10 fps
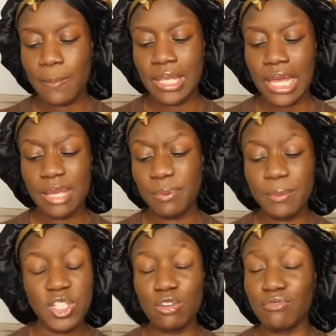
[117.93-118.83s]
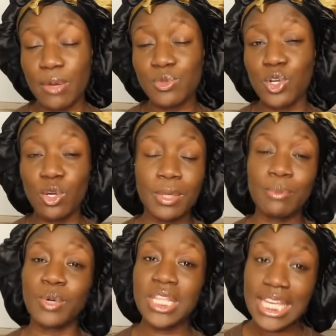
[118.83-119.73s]
But yeah, he pretty much confirmed what a lot of
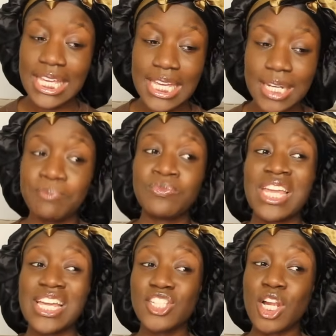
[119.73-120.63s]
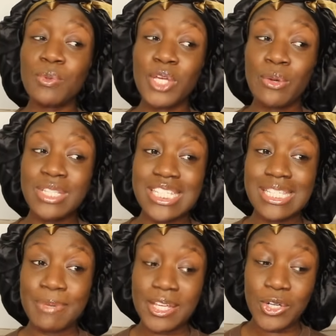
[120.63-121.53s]
people were thinking. Is Chloe going to
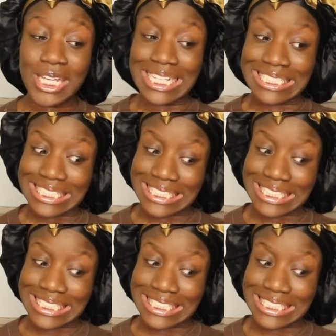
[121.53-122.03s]
speak on it?